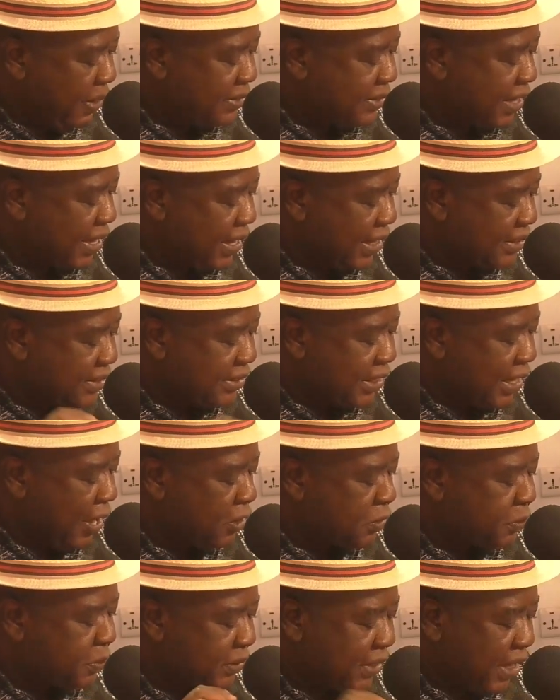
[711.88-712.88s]
the National
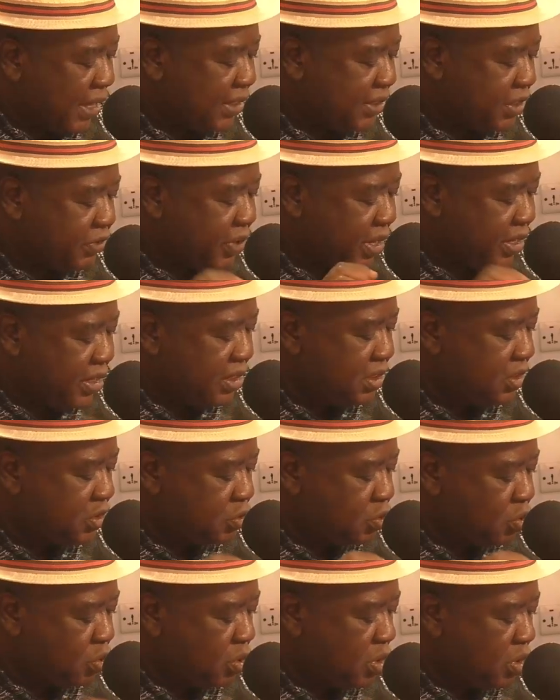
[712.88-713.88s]
Hospitality Training
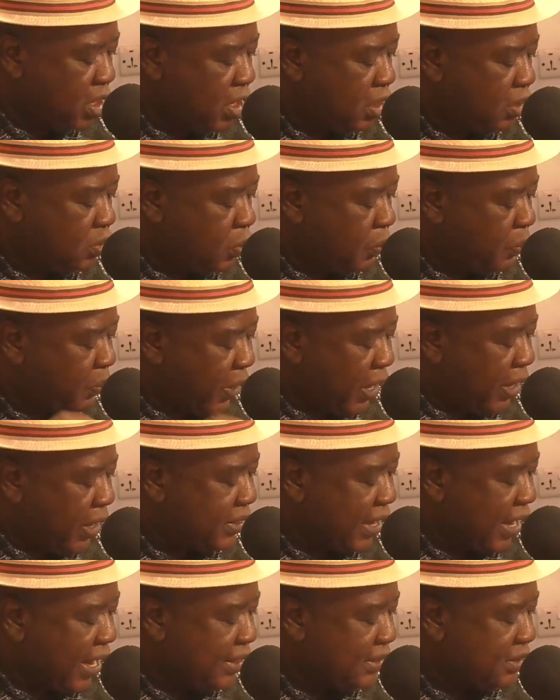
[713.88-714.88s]
School to
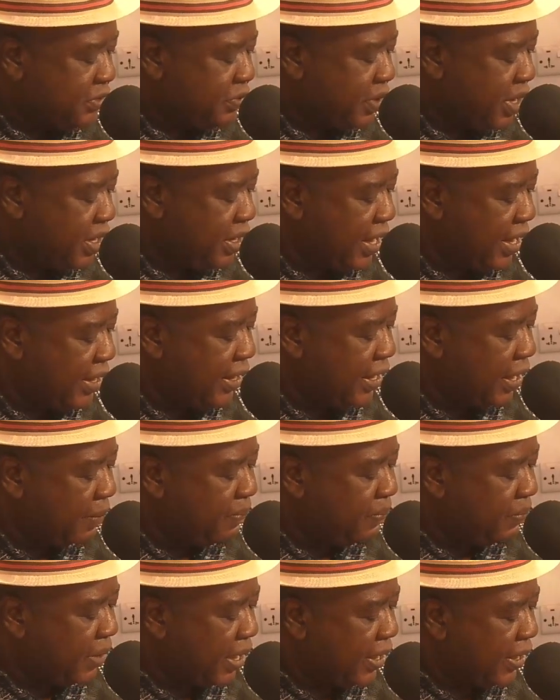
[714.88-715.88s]
prioritize training and
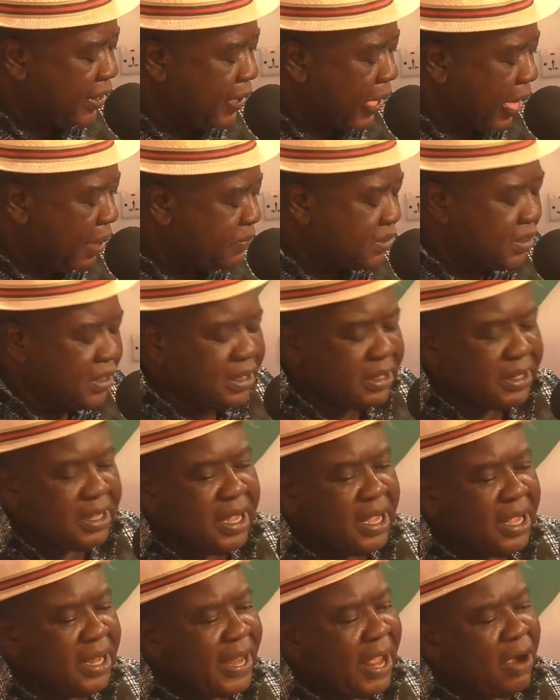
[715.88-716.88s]
upskilling.
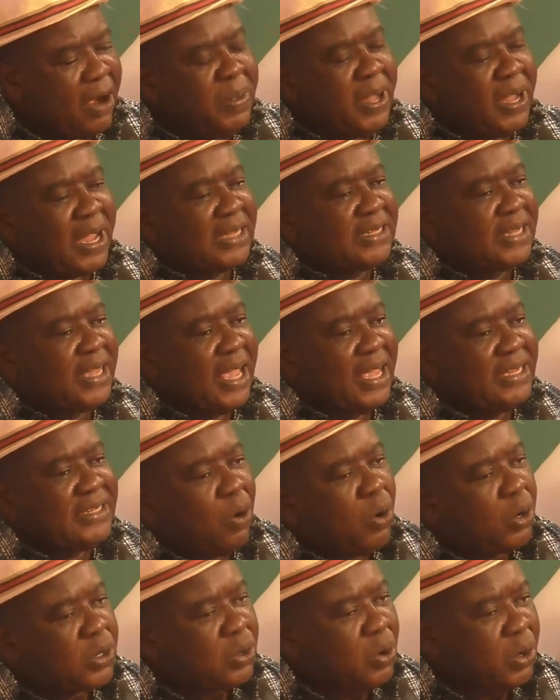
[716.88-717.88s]
That will be because I said
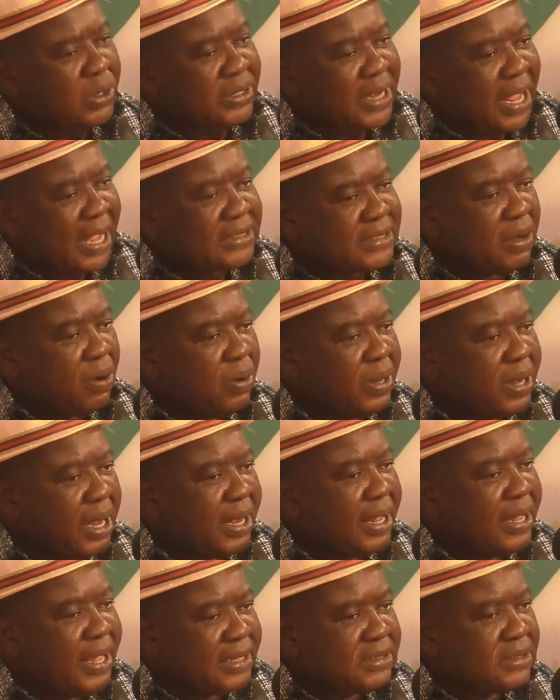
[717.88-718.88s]
hotcast or
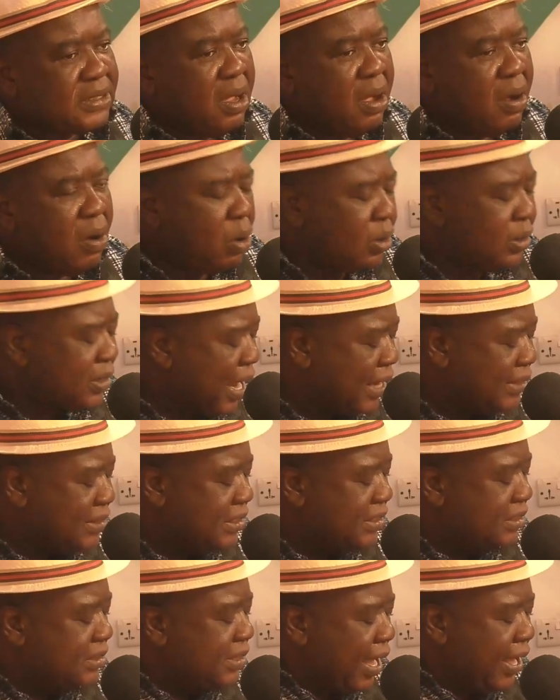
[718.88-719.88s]
that. Yes, hotcast
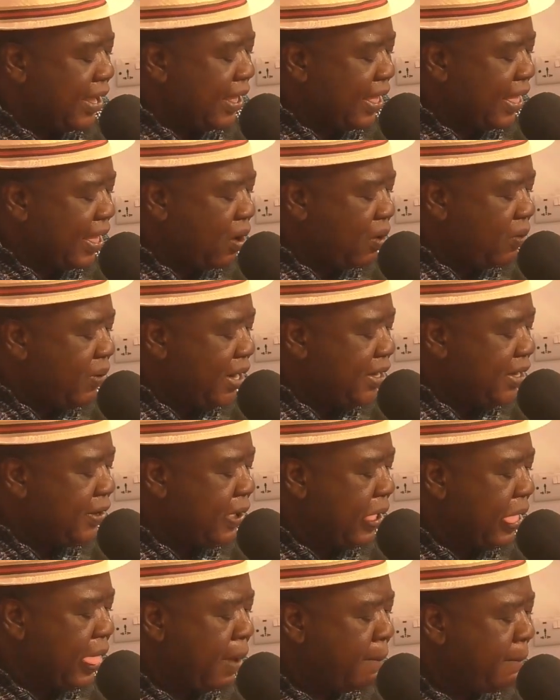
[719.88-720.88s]
is there already,
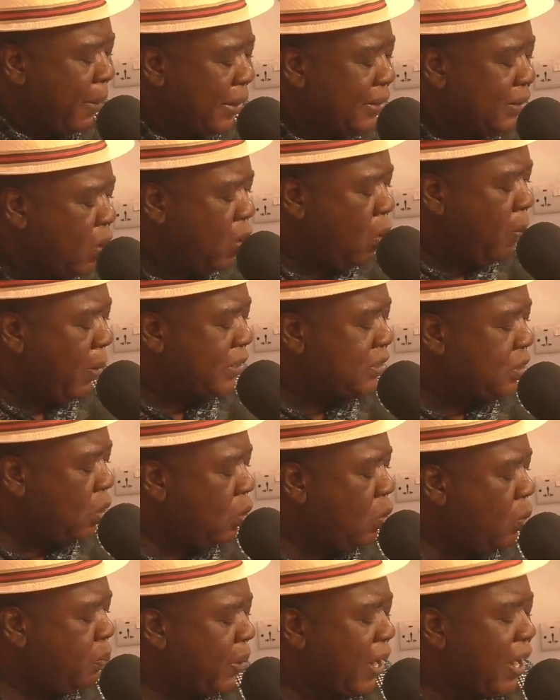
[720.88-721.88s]
but we are so
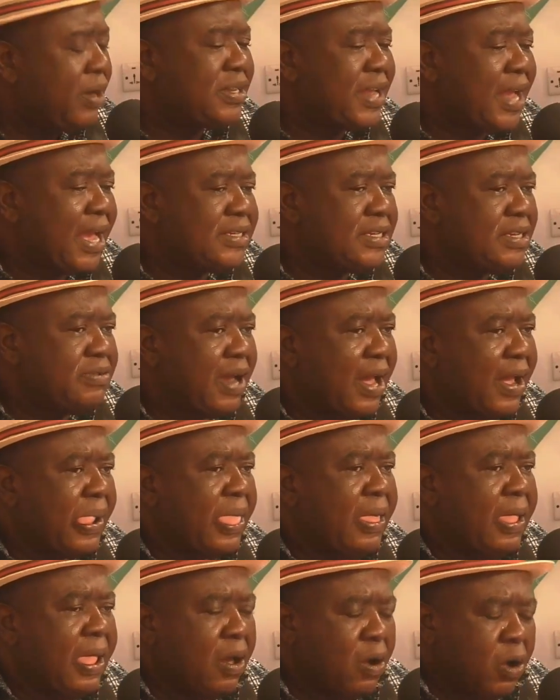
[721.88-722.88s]
prioritizing now.
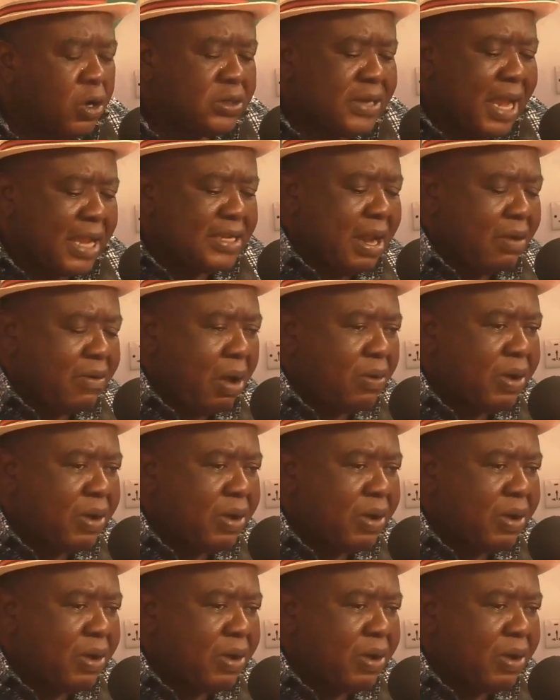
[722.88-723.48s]
Hotcast now we